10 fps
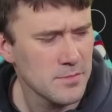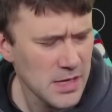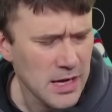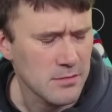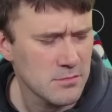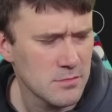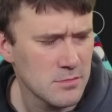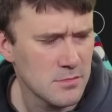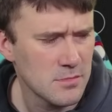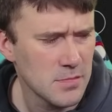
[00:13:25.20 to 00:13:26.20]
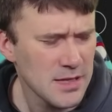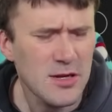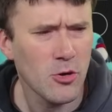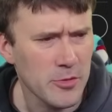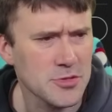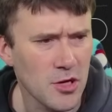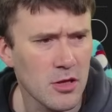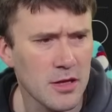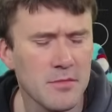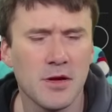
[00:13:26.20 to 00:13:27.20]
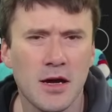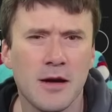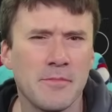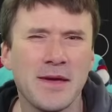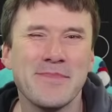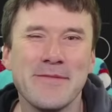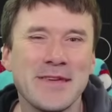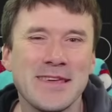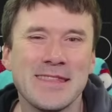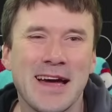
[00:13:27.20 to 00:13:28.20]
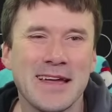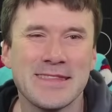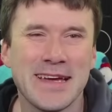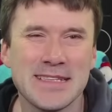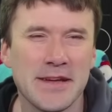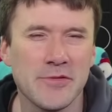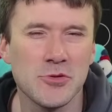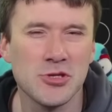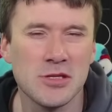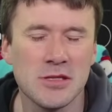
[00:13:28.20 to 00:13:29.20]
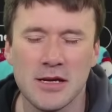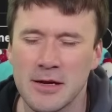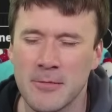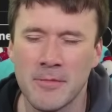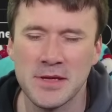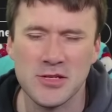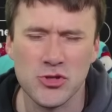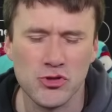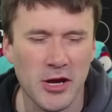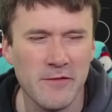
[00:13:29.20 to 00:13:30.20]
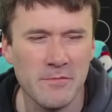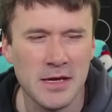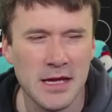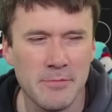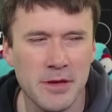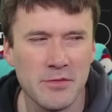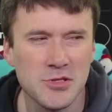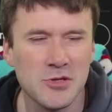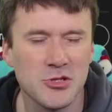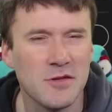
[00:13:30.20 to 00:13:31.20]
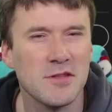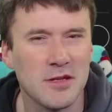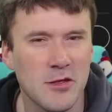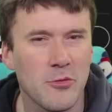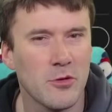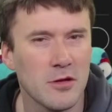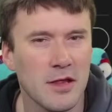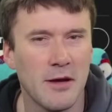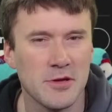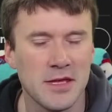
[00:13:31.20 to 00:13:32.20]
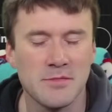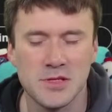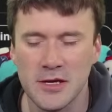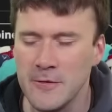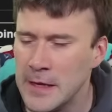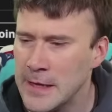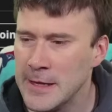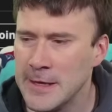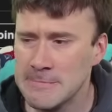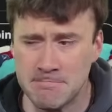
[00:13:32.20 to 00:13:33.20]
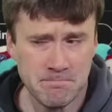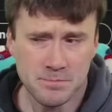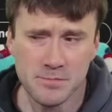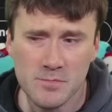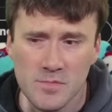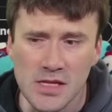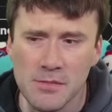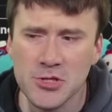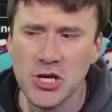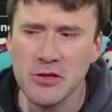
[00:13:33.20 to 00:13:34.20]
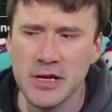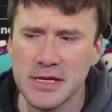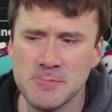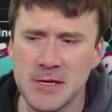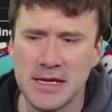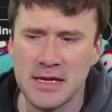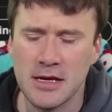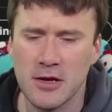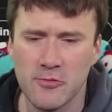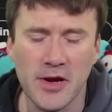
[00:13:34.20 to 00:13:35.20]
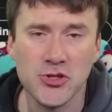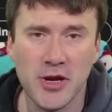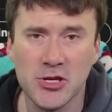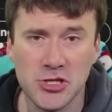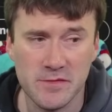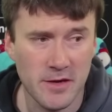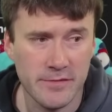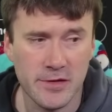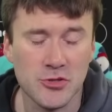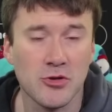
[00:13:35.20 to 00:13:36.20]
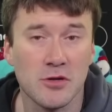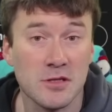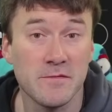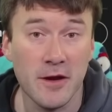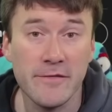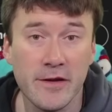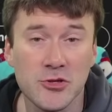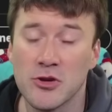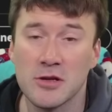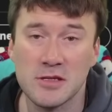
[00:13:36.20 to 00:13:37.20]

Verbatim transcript: Yeah, I think almost all of them. Uh, may maybe not Next Evolution. Um, I'm thinking Strife might not be able to, because you have to like thwart a lot with him too. But generally speaking, uh, rush strategy is very, very strong. It's very, very strong.